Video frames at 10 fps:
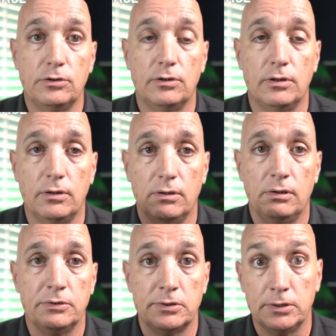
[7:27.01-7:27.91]

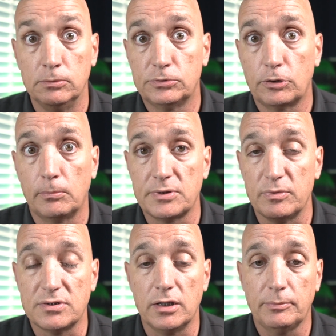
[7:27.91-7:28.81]
the loan terms that
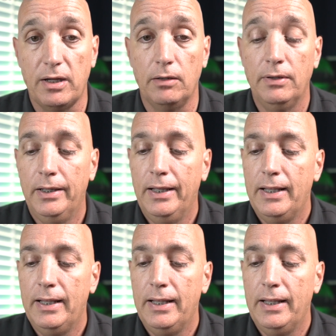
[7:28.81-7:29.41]
we talked about.